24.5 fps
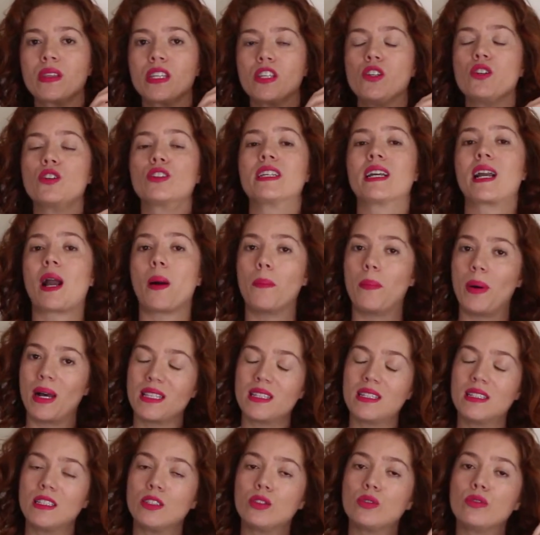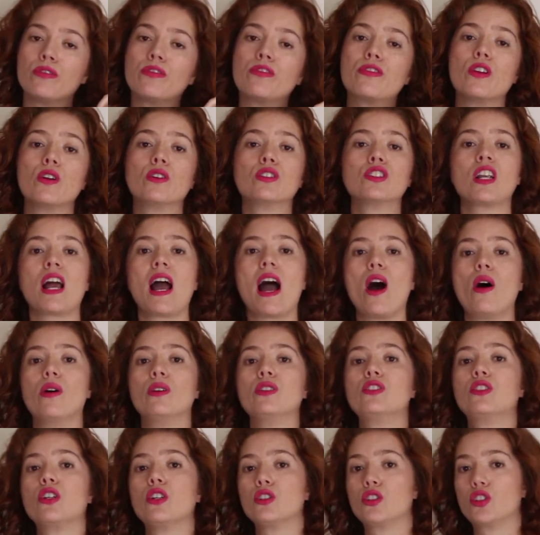you know the capacity to flush
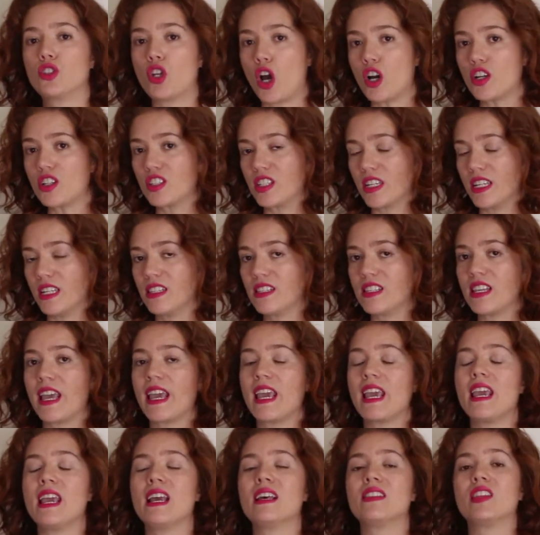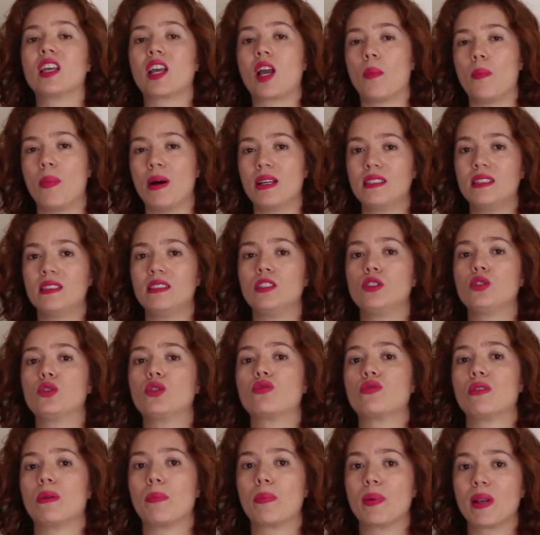out toxins and the capacity
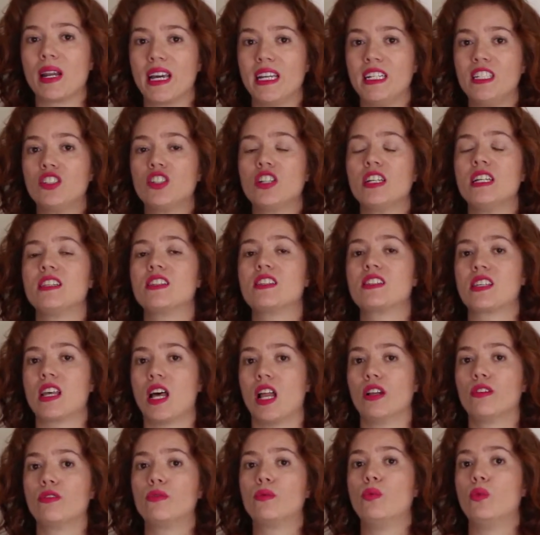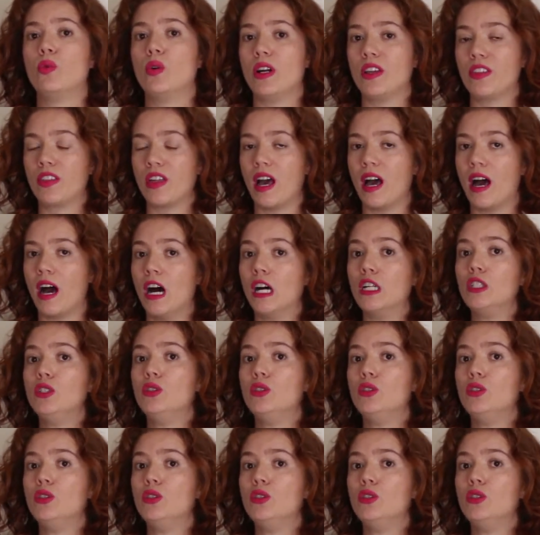to replenish itself with uh,